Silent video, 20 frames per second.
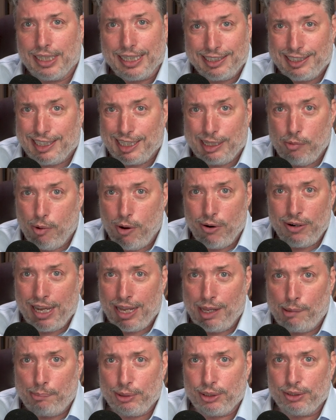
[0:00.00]
it won't
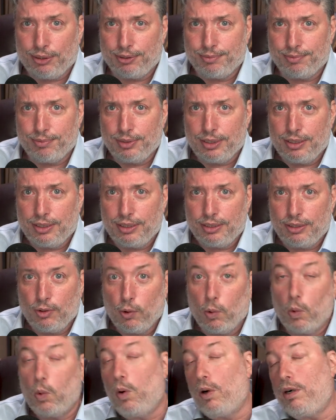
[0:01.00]
help you.
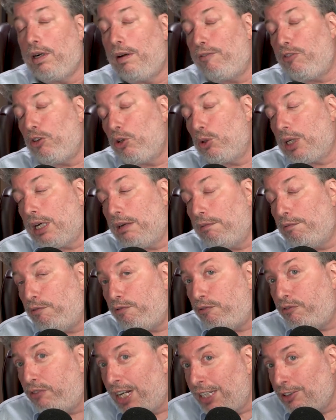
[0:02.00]
Or if you
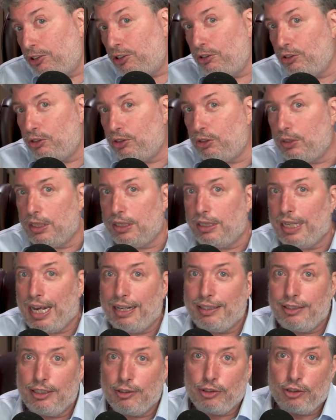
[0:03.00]
confess your sin
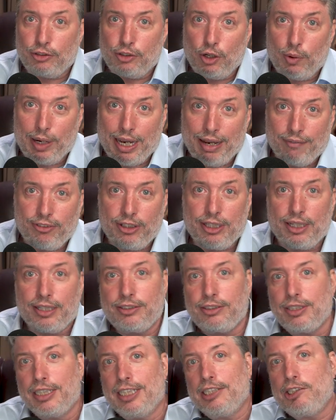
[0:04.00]
and there's no
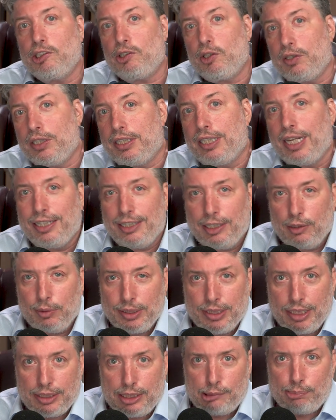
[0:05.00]
evidence, so then there
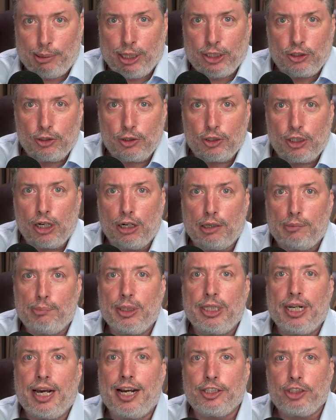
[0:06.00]
was a special
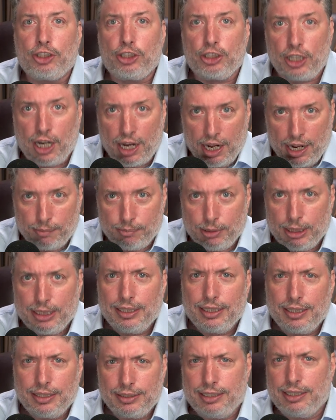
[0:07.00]
korban asham,
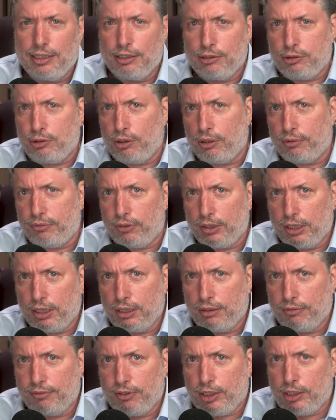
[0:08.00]
a guilt offering
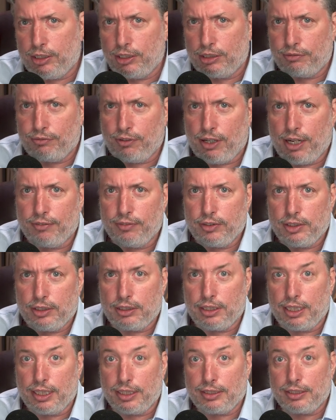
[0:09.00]
in Leviticus 5 and
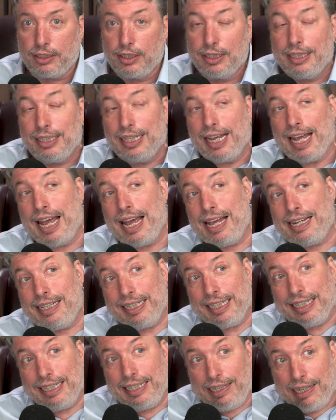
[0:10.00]
6.
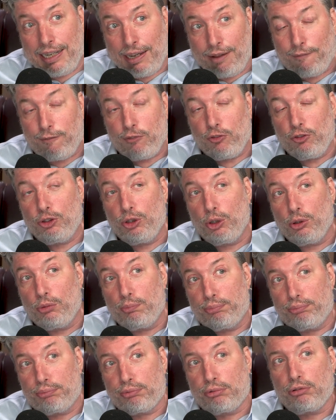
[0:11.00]
And if you
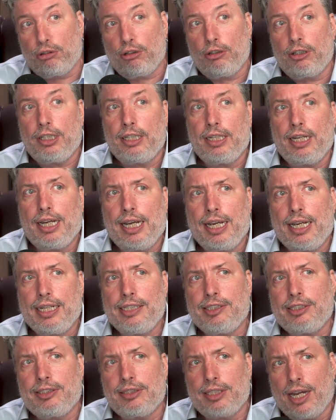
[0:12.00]
brought
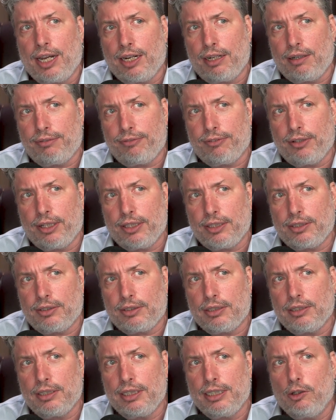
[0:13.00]
a
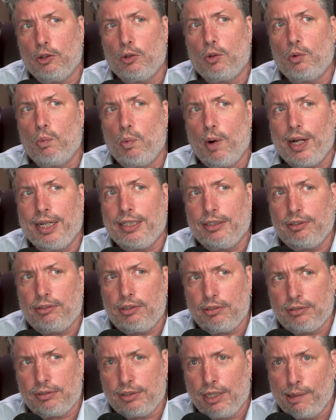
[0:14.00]
sacrifice or went
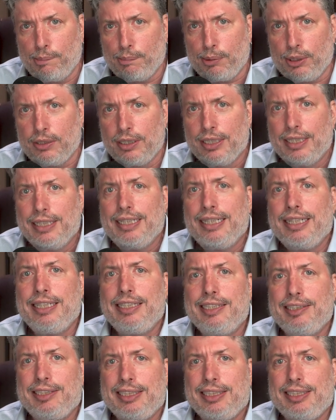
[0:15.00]
into the temple in